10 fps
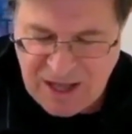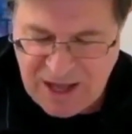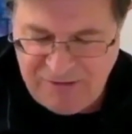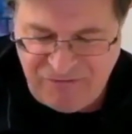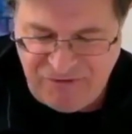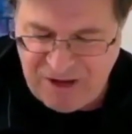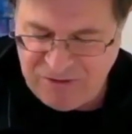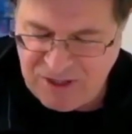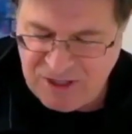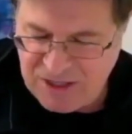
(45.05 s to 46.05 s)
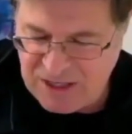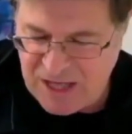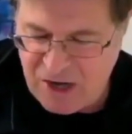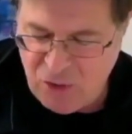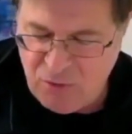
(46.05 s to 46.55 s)
I found it,
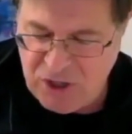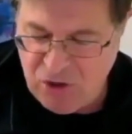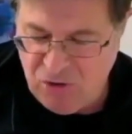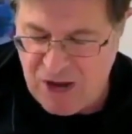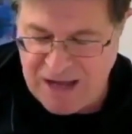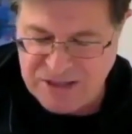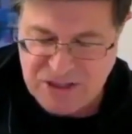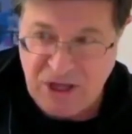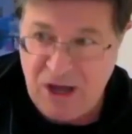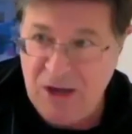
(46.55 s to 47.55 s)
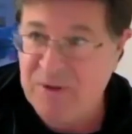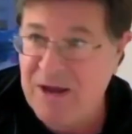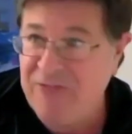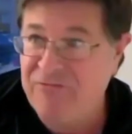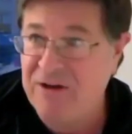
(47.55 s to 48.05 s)
and I don't know what you guys thought,
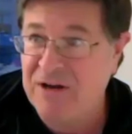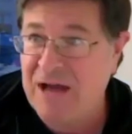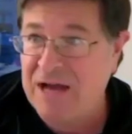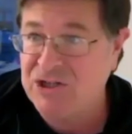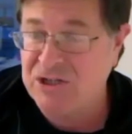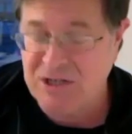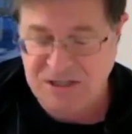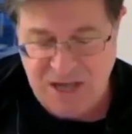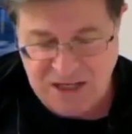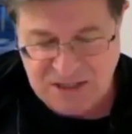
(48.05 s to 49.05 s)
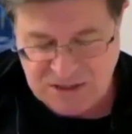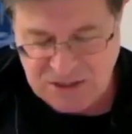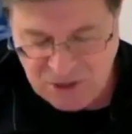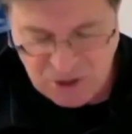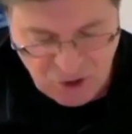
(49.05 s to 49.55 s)
but I found it actually a
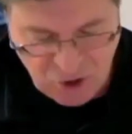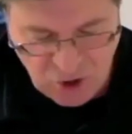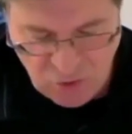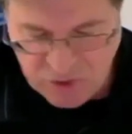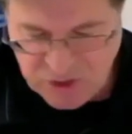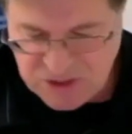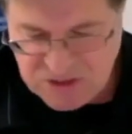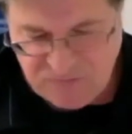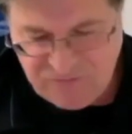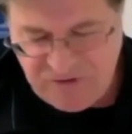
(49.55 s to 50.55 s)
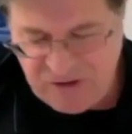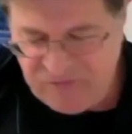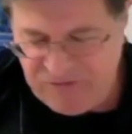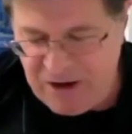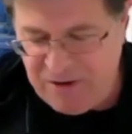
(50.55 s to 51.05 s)
text which just
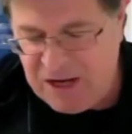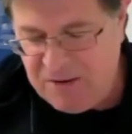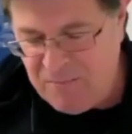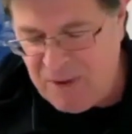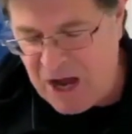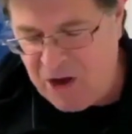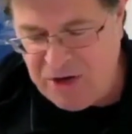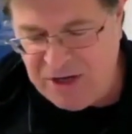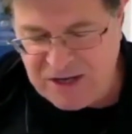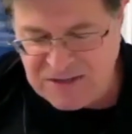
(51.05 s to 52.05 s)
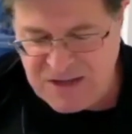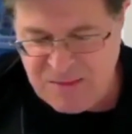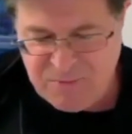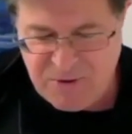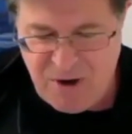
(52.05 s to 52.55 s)
felt very modern and
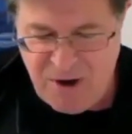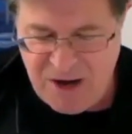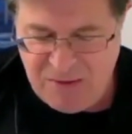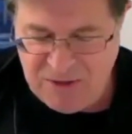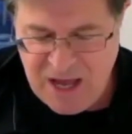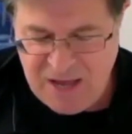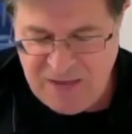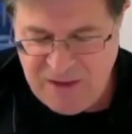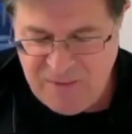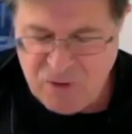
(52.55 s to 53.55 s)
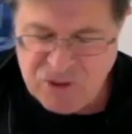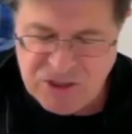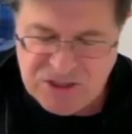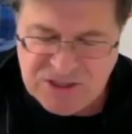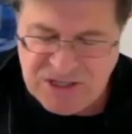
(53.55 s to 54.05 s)
contemporary. The
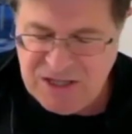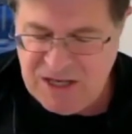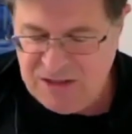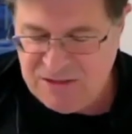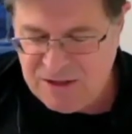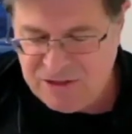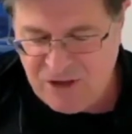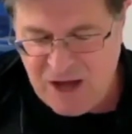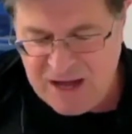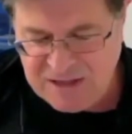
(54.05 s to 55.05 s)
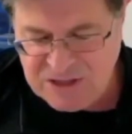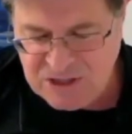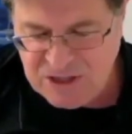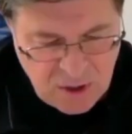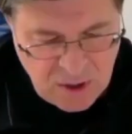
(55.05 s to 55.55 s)
emotions and the
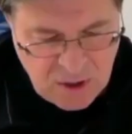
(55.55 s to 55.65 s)
thoughts.